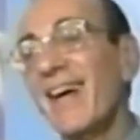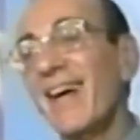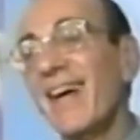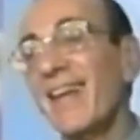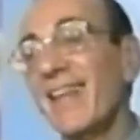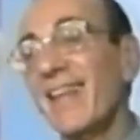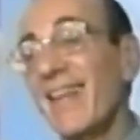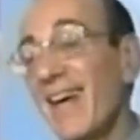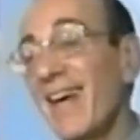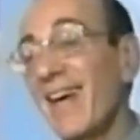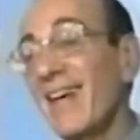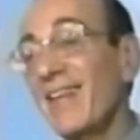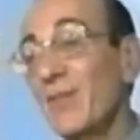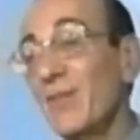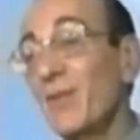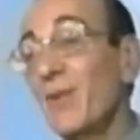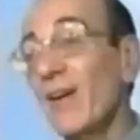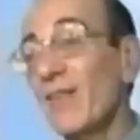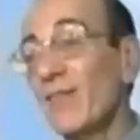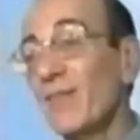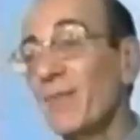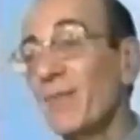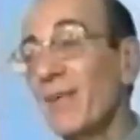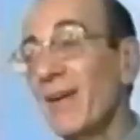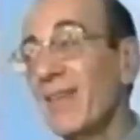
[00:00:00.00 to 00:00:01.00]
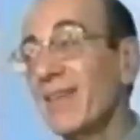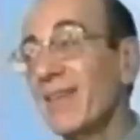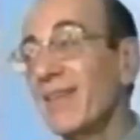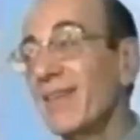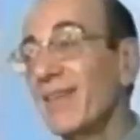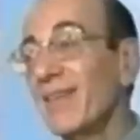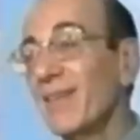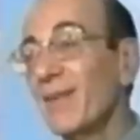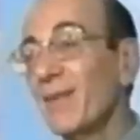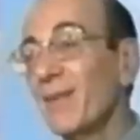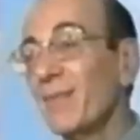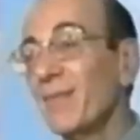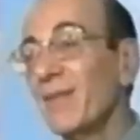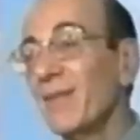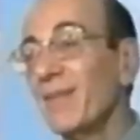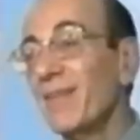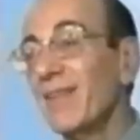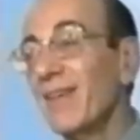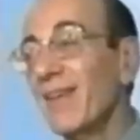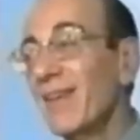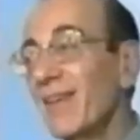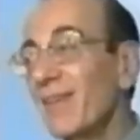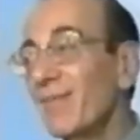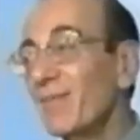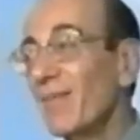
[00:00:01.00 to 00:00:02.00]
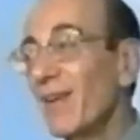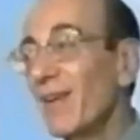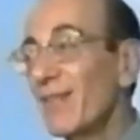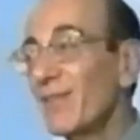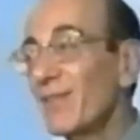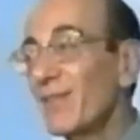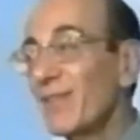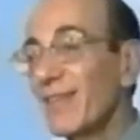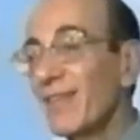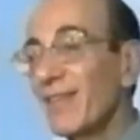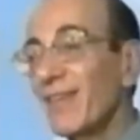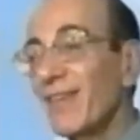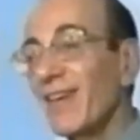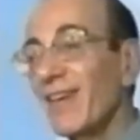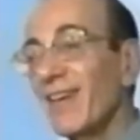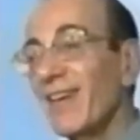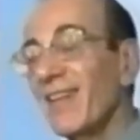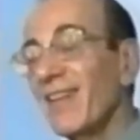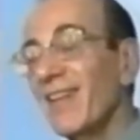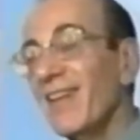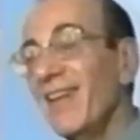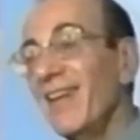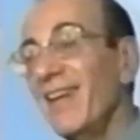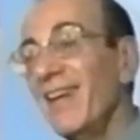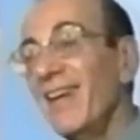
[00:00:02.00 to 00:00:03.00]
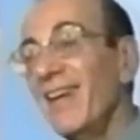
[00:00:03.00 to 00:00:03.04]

and they do have a Mandir up in uh, Montreal.